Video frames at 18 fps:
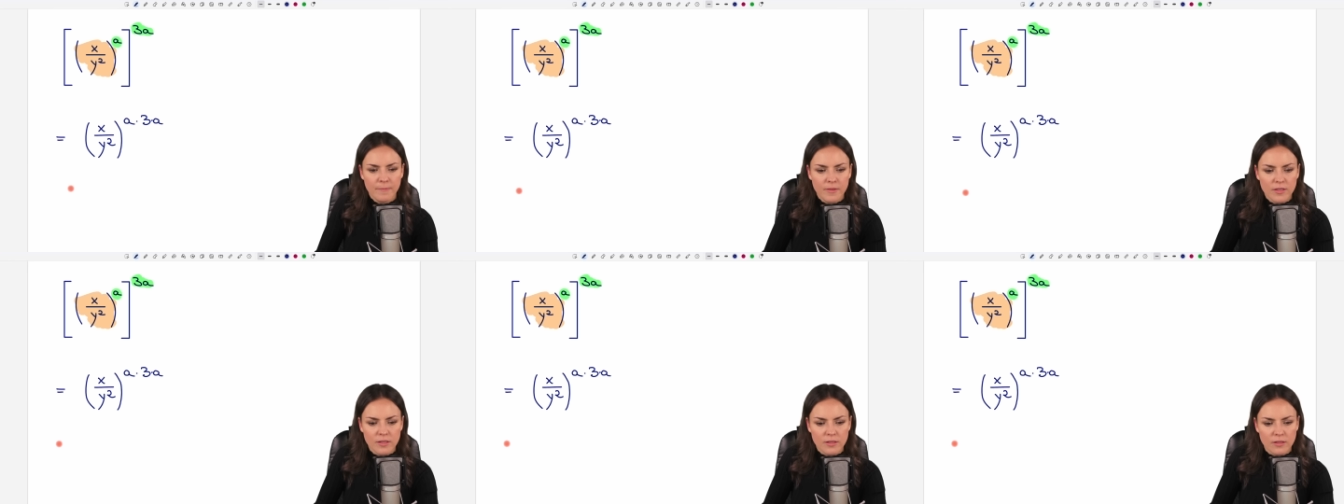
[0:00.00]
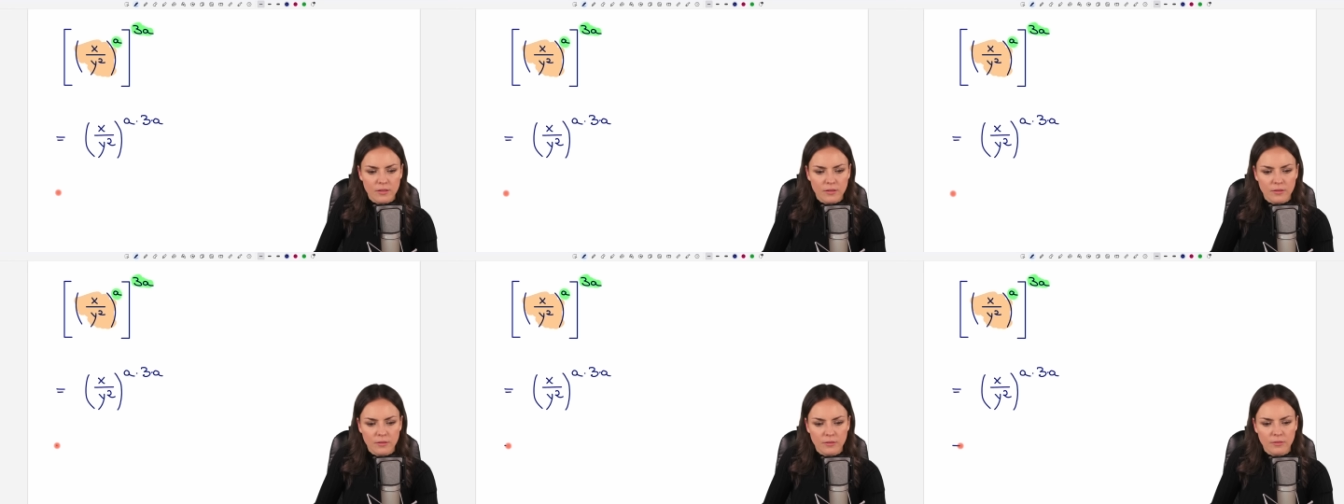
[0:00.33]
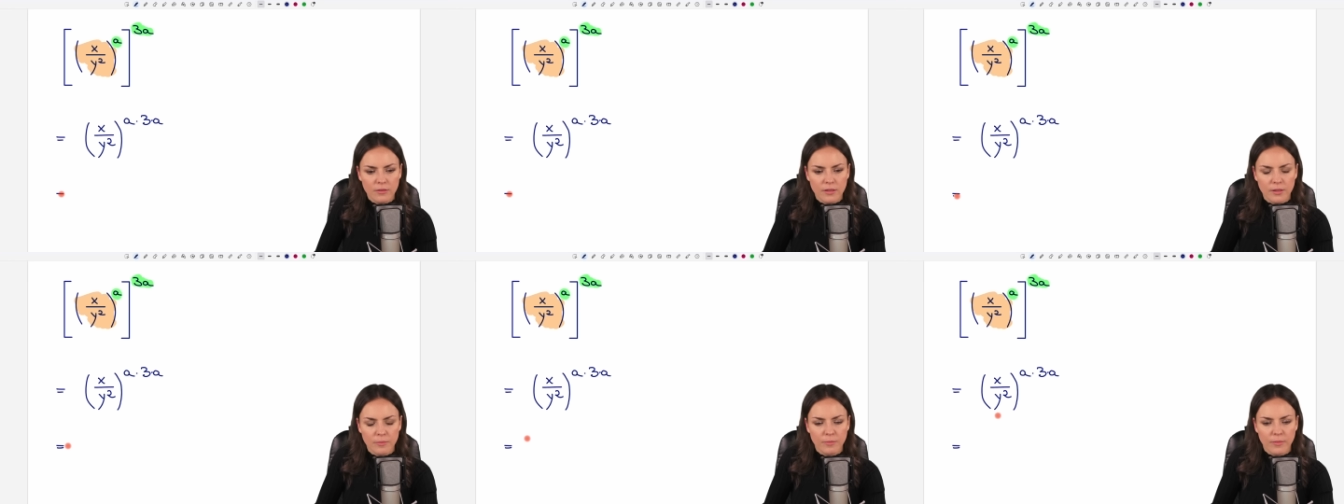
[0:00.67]

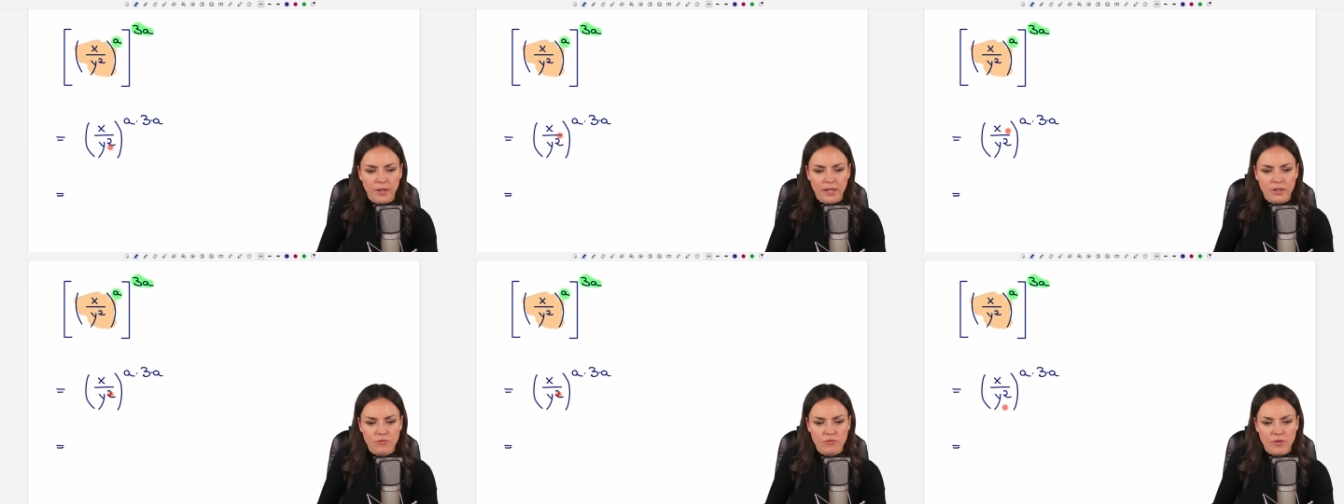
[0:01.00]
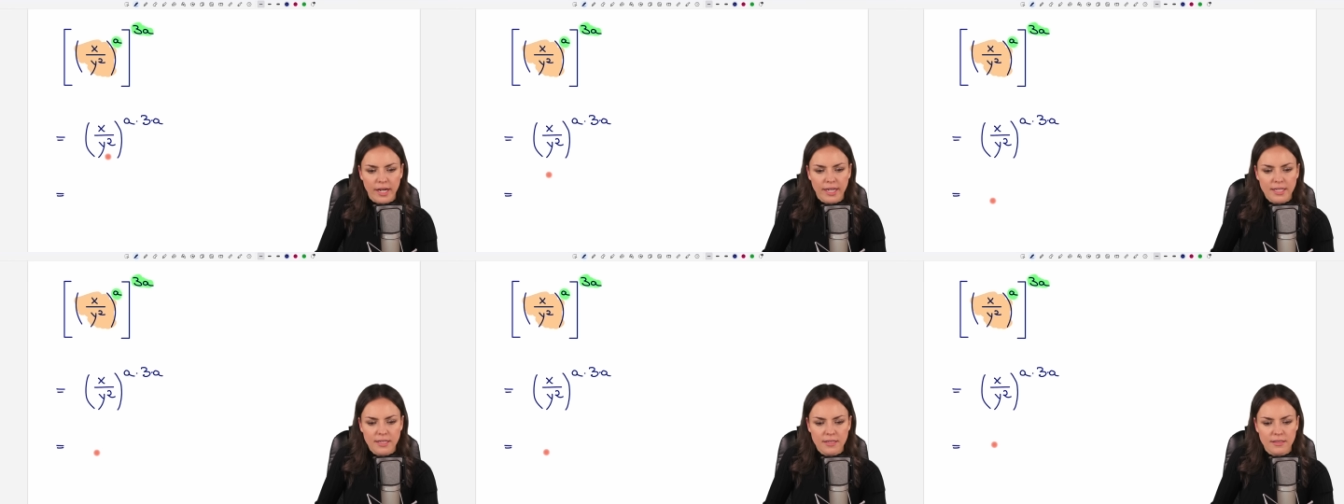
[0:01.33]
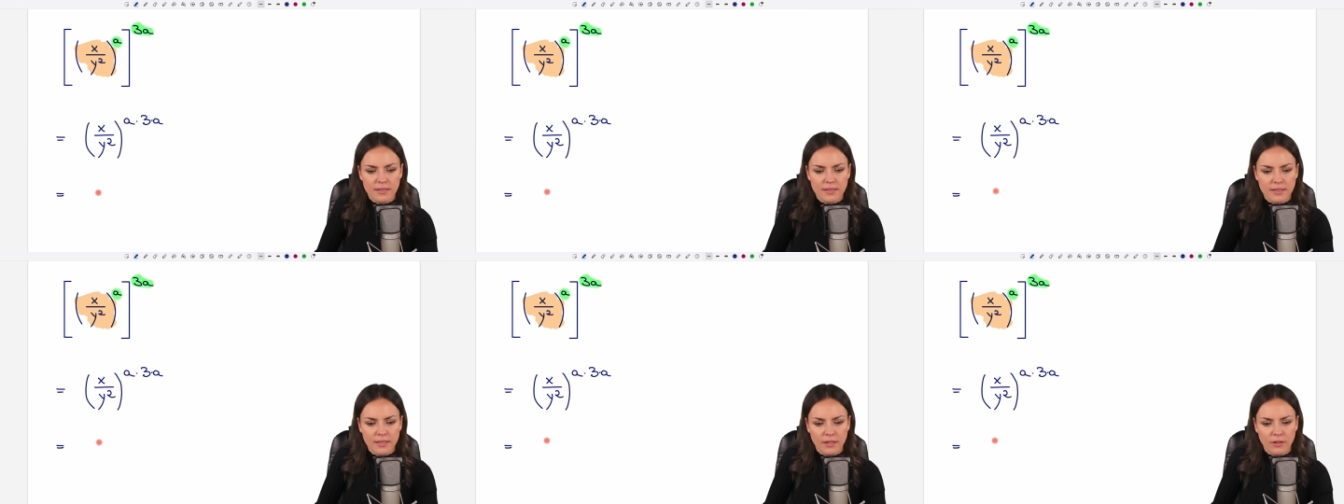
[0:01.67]
So um, I write
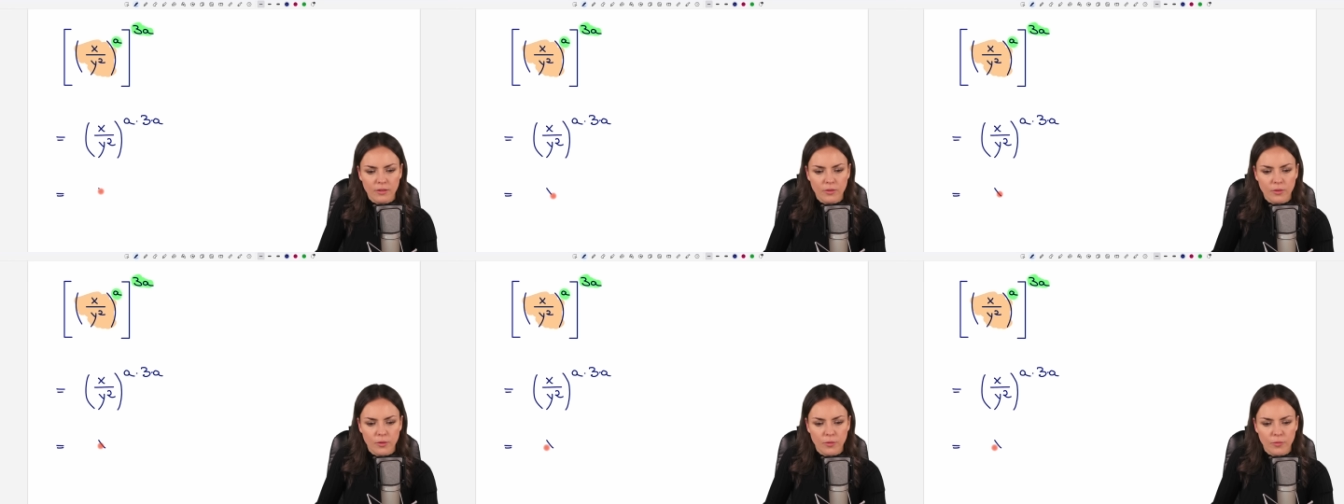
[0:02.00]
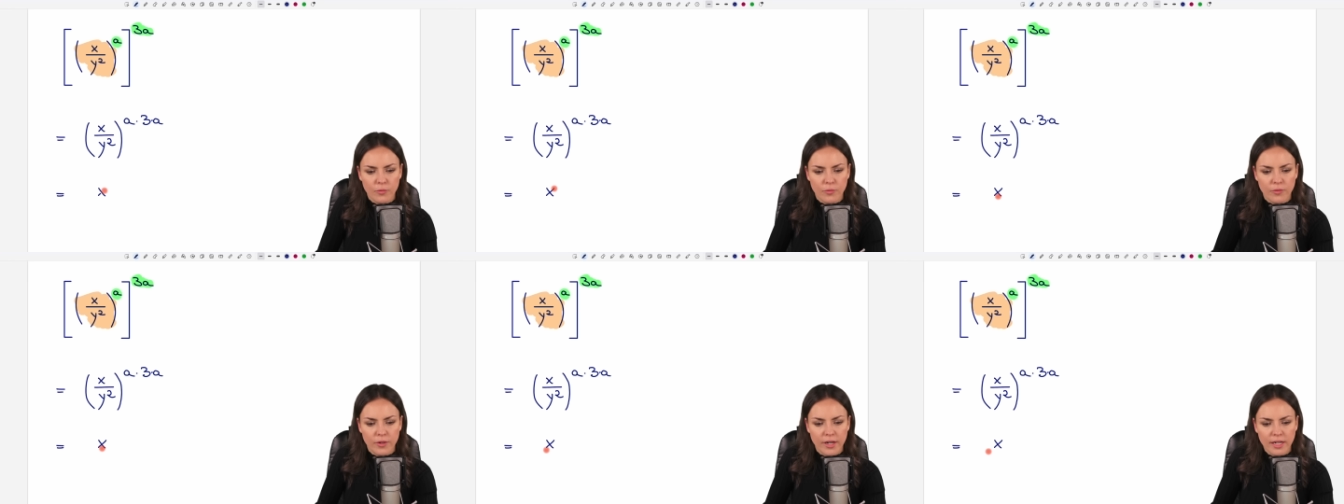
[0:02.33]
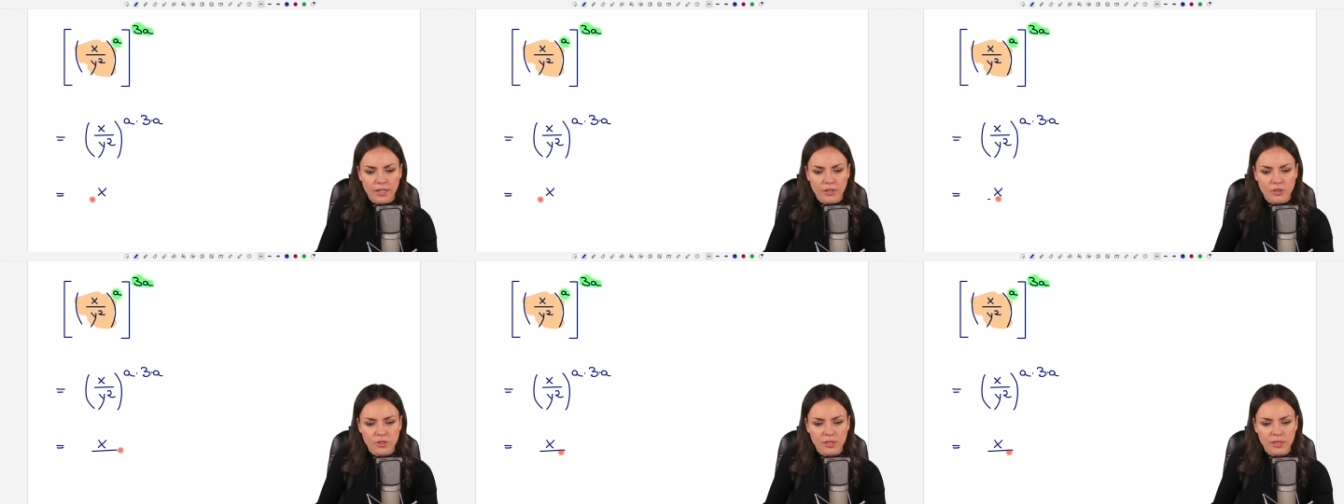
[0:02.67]
down the
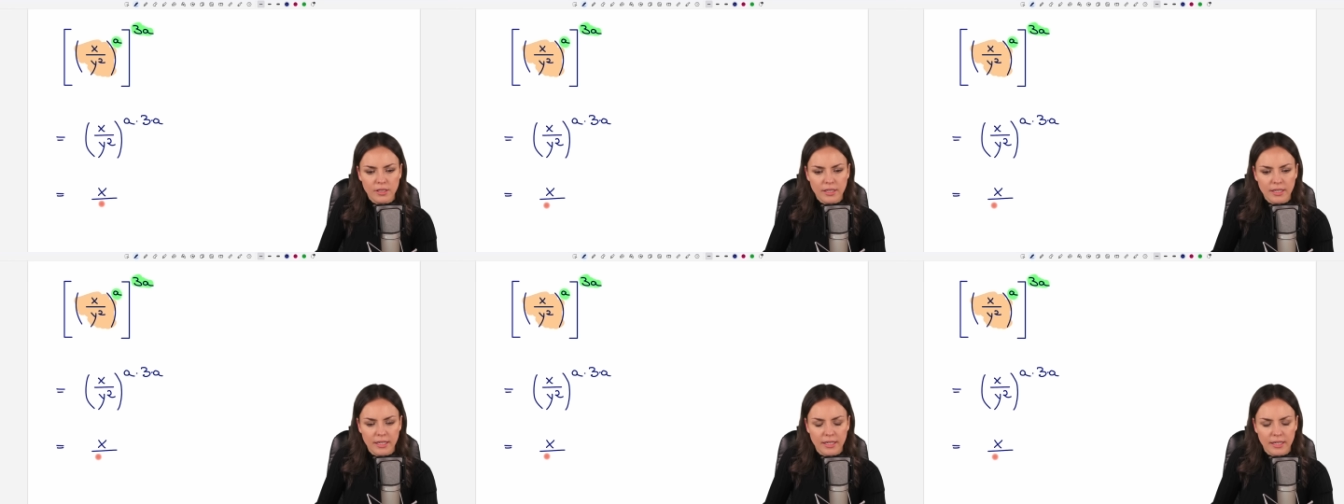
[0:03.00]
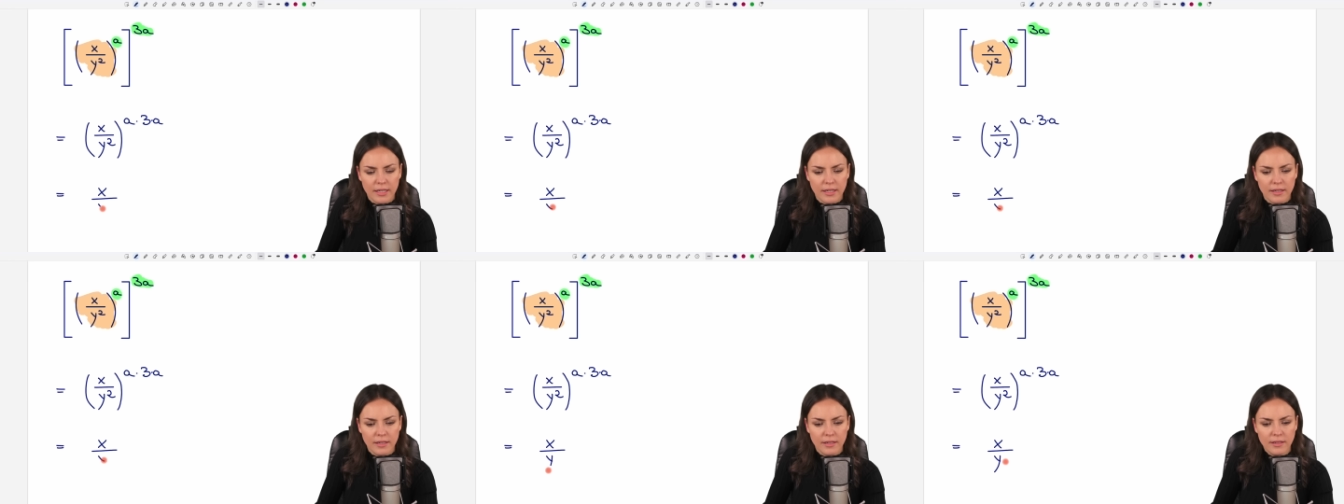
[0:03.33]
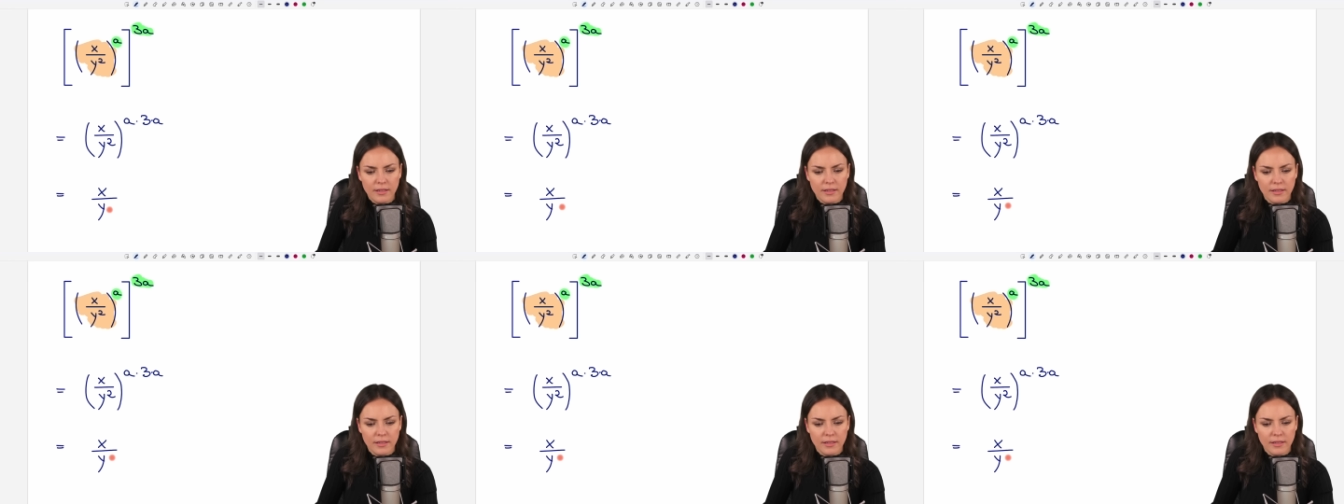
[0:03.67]
fraction again,